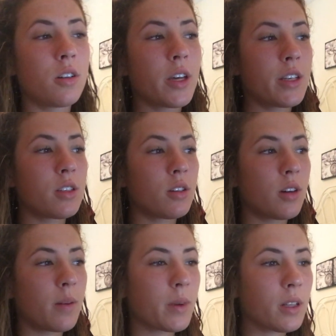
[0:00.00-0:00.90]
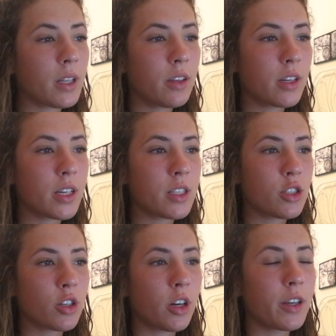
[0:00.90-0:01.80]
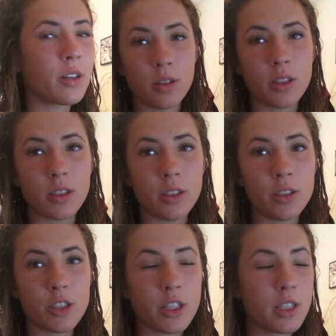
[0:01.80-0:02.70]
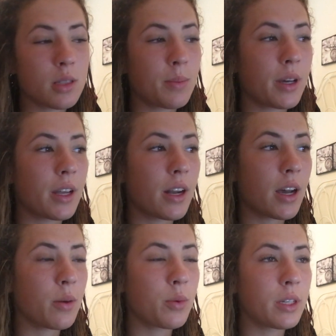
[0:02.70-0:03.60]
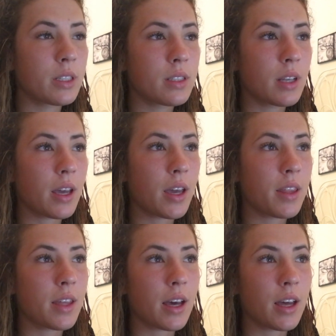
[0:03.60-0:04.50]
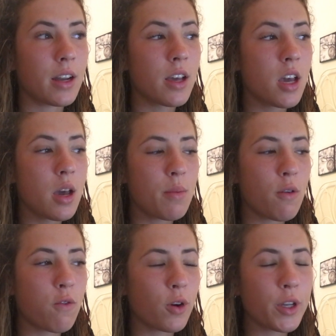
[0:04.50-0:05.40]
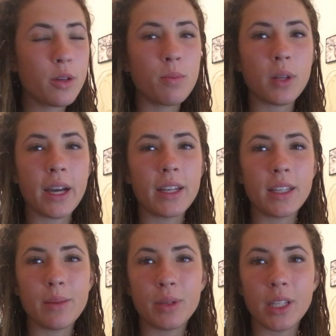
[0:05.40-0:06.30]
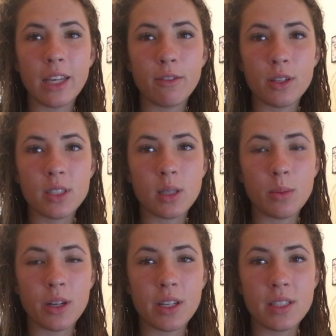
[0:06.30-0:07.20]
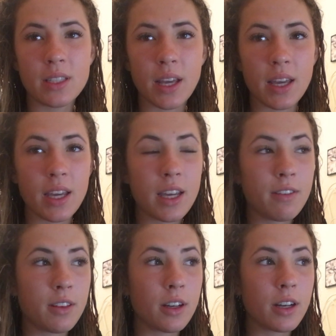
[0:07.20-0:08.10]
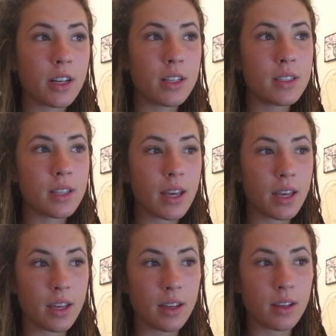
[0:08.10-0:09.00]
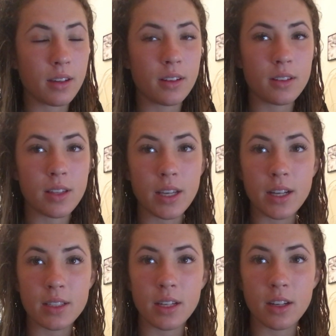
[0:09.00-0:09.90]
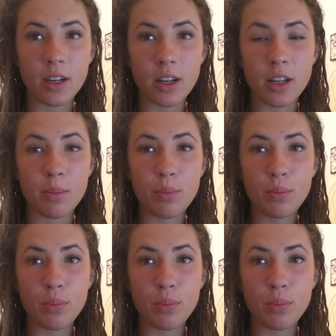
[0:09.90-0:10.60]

Okay, so I'm going to let you guys draw your own conclusions, but I will say that before you blindly believe what someone is saying, if they're going to say things that they're going to